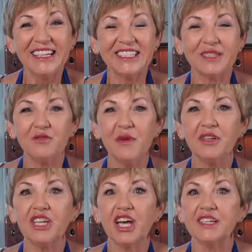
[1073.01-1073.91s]
Just remember
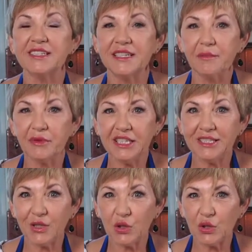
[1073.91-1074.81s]
to go to
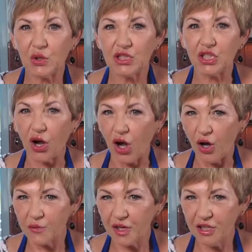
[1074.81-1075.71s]

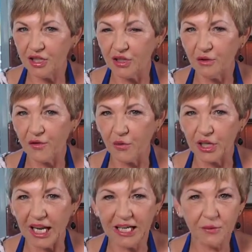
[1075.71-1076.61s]
simplytoogood.com.au if you want
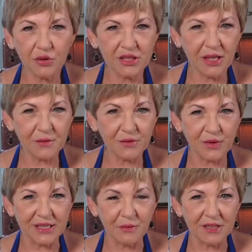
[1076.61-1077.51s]
any more tips and
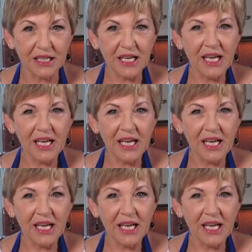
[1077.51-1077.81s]
recipes.